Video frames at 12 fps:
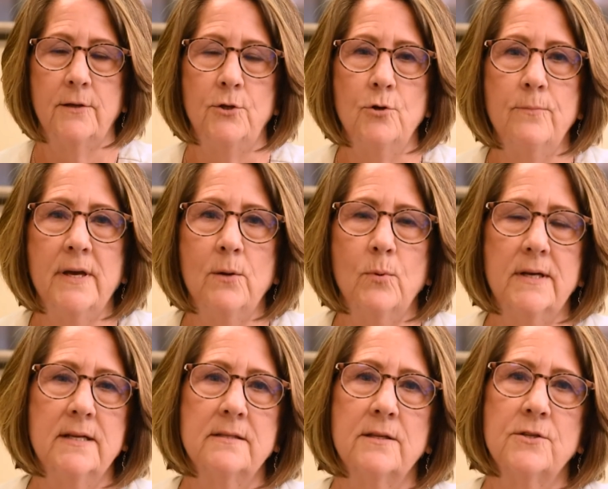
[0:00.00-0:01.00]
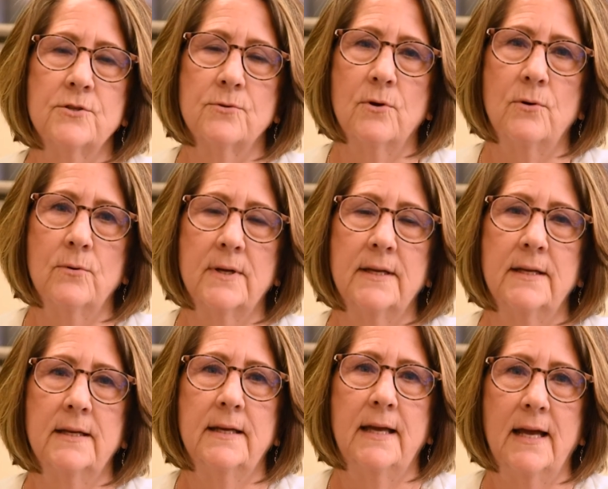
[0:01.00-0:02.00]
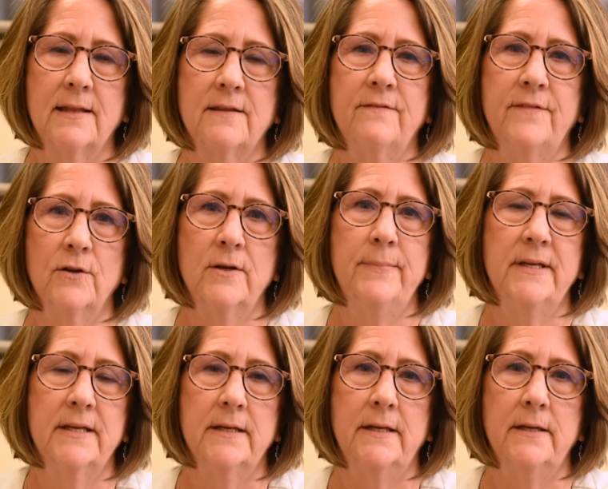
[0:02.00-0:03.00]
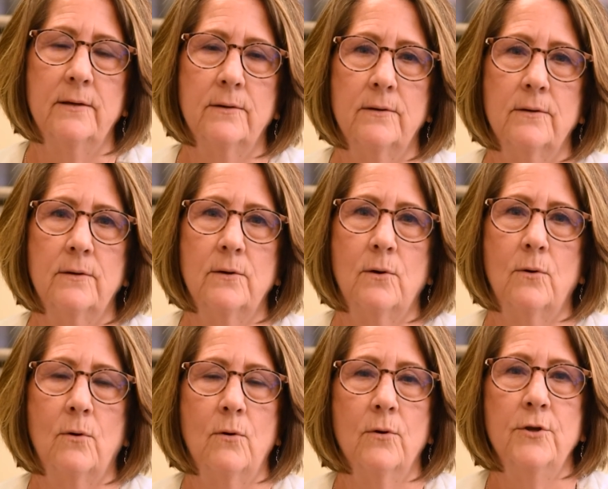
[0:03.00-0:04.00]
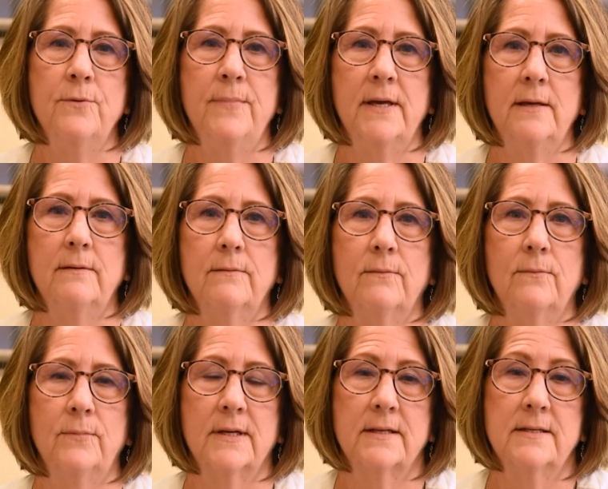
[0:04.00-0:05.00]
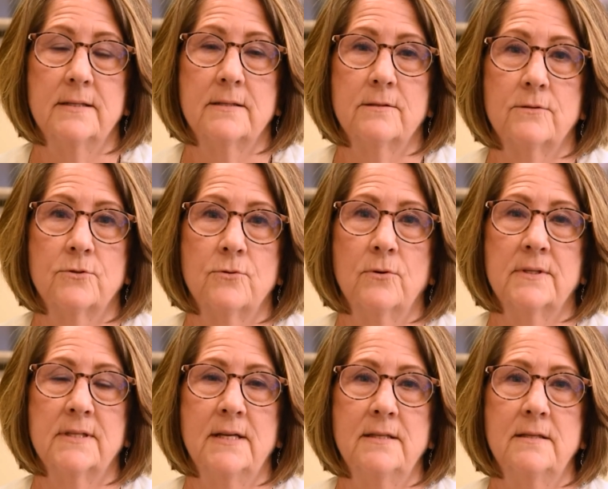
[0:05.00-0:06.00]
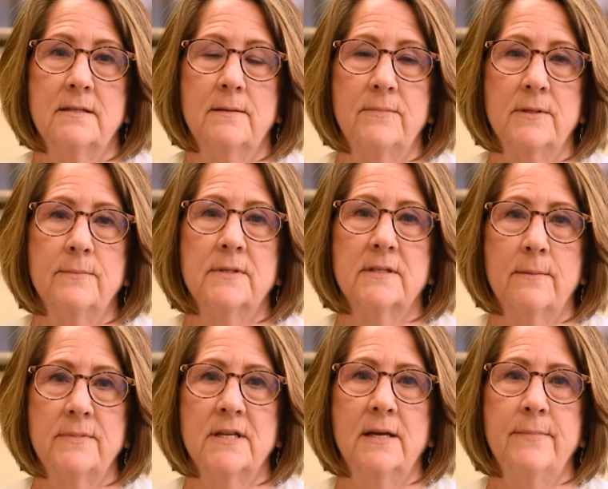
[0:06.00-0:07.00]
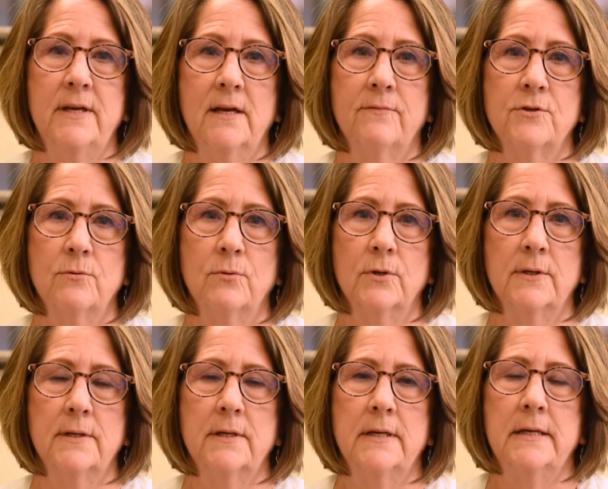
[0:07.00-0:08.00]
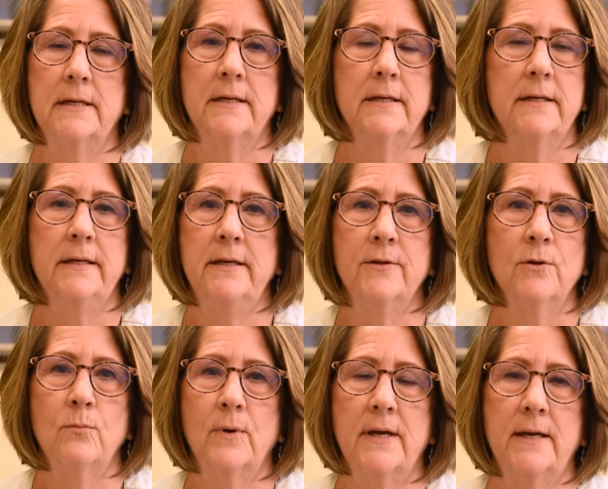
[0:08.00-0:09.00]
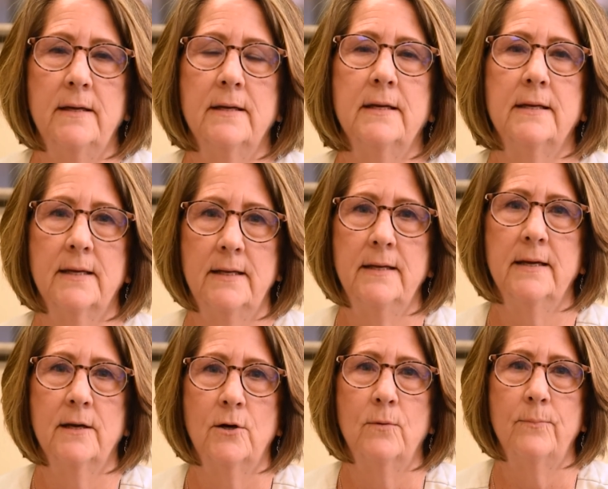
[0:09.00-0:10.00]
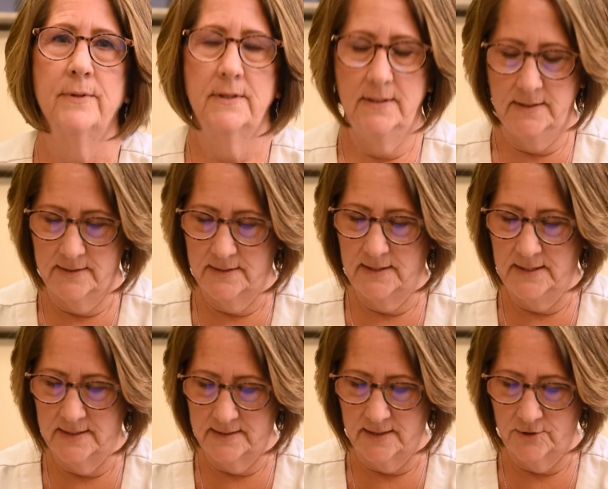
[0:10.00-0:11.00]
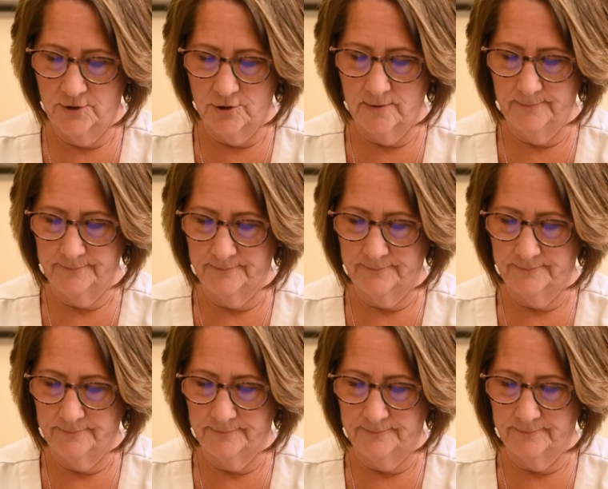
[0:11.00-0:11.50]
You may witness a stroke at the very beginning, or you may witness stroke signs and symptoms sometime afterward. Either way, getting help is essential.